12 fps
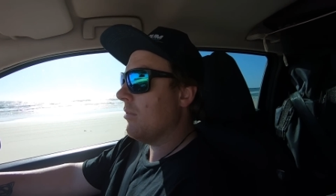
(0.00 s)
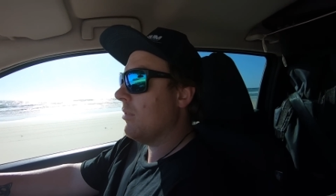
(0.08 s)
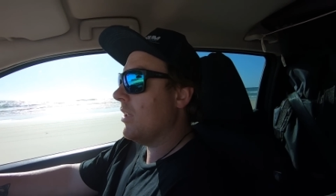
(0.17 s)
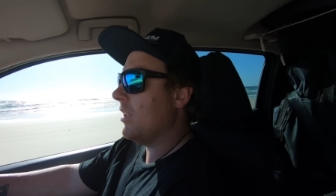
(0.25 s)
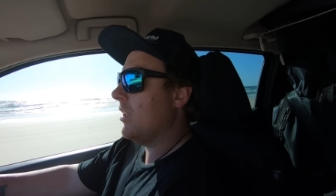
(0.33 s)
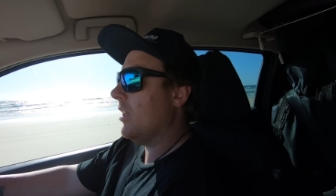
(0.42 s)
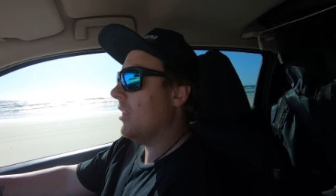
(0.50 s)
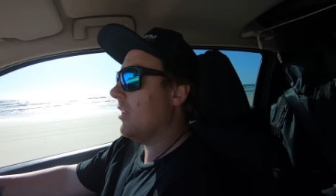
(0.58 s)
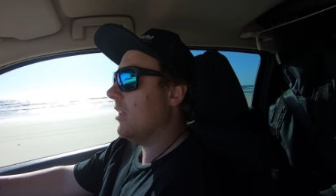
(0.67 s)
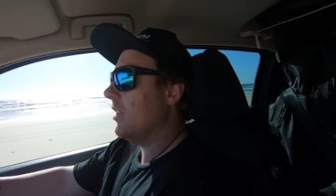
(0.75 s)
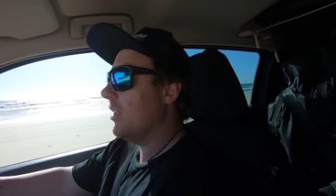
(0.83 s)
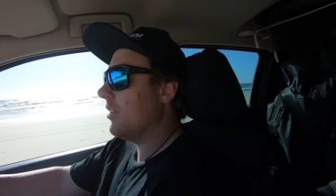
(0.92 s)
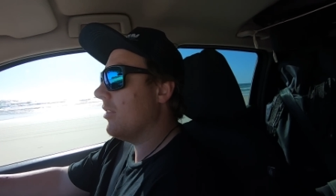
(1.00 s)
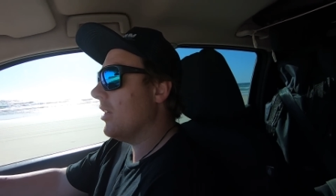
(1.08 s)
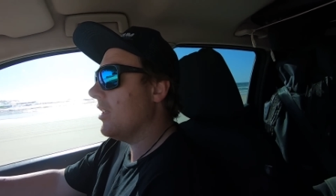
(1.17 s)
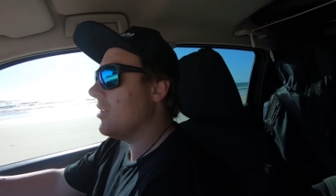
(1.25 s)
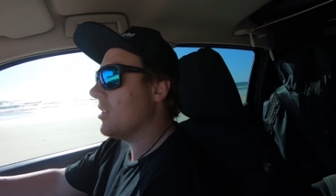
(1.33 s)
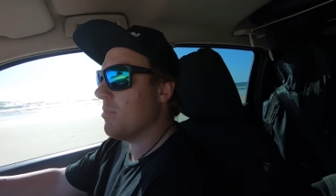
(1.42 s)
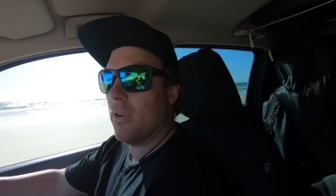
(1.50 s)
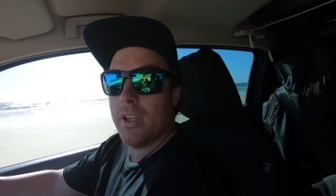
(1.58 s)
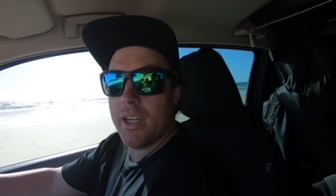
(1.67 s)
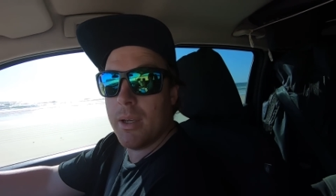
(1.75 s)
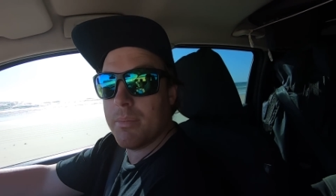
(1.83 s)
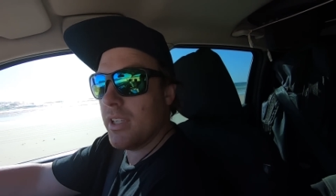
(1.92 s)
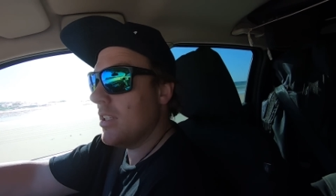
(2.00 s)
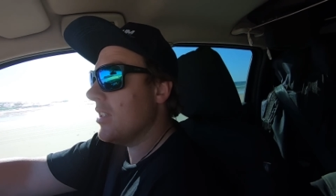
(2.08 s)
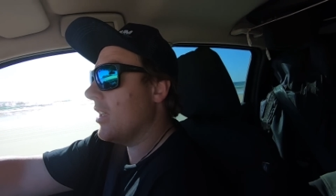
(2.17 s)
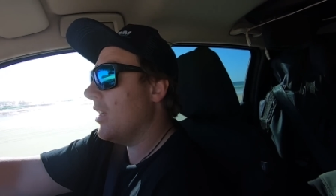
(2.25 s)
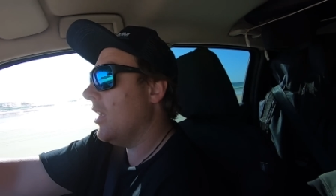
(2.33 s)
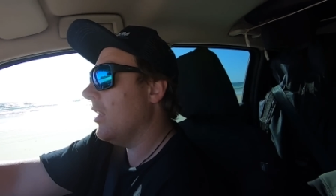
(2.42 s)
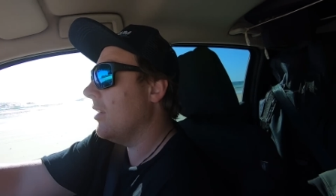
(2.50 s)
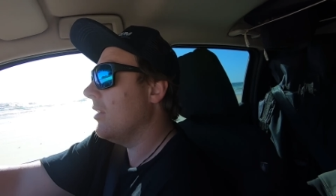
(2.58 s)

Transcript: We are literally just pulling up to Indian Head.